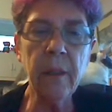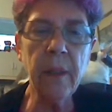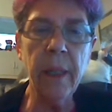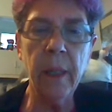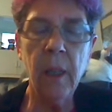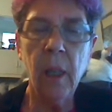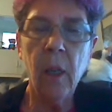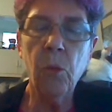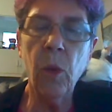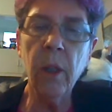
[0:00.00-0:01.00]
that
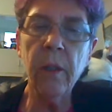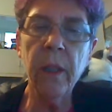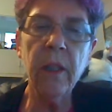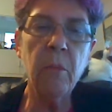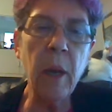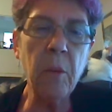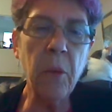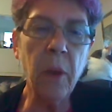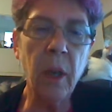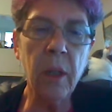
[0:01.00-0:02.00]
said, one of the
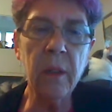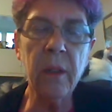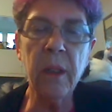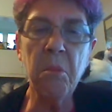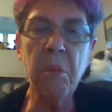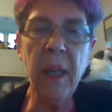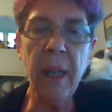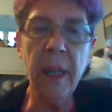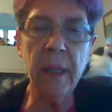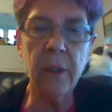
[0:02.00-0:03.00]
things about products
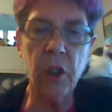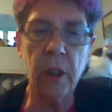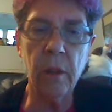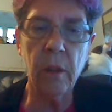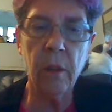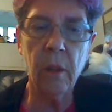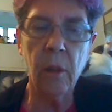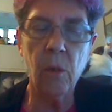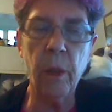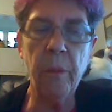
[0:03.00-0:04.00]
is packaging.